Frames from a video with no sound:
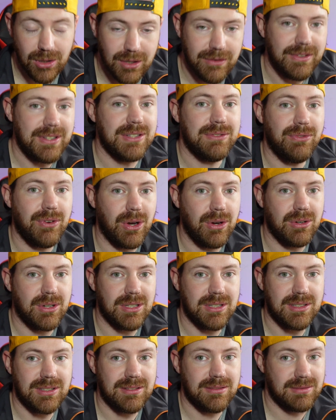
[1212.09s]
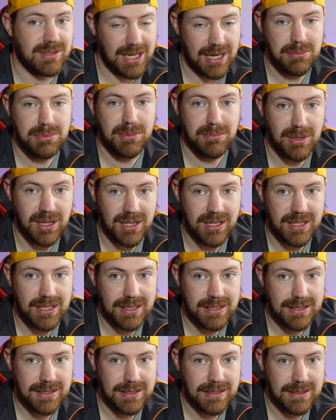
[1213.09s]
of its focus
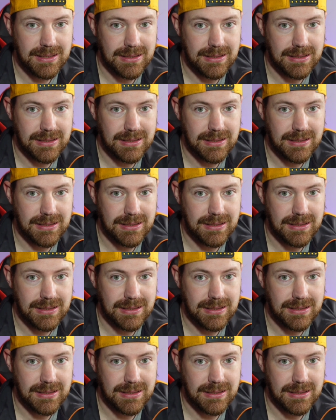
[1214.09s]
capabilities,